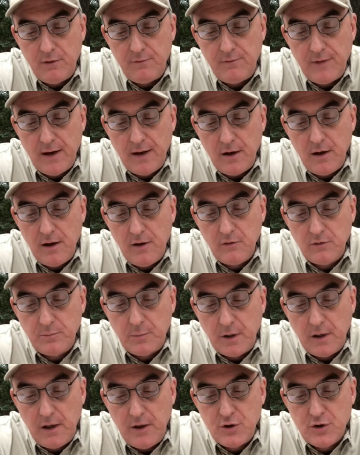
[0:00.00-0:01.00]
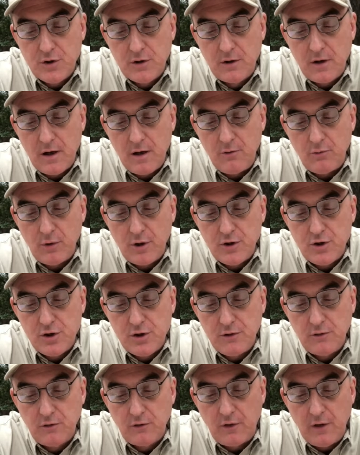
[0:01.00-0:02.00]
varies, but each
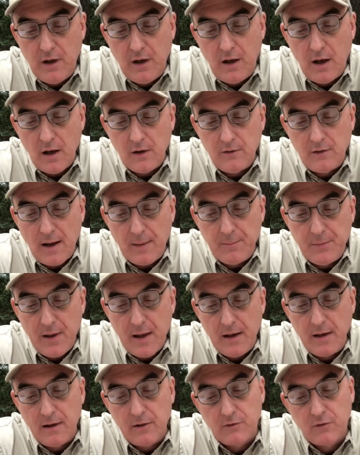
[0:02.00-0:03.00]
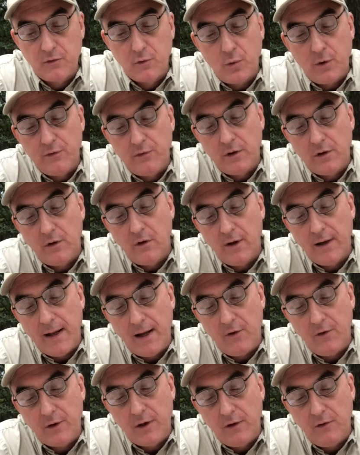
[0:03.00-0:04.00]
enriches the depth and exquisite
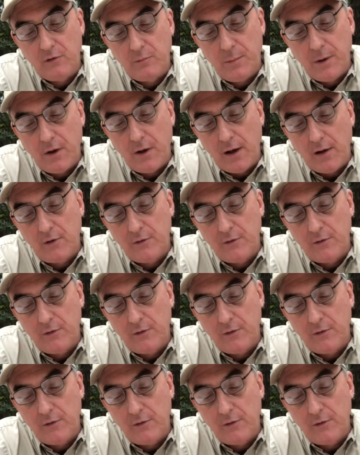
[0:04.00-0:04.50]
GlenAllachie spirit.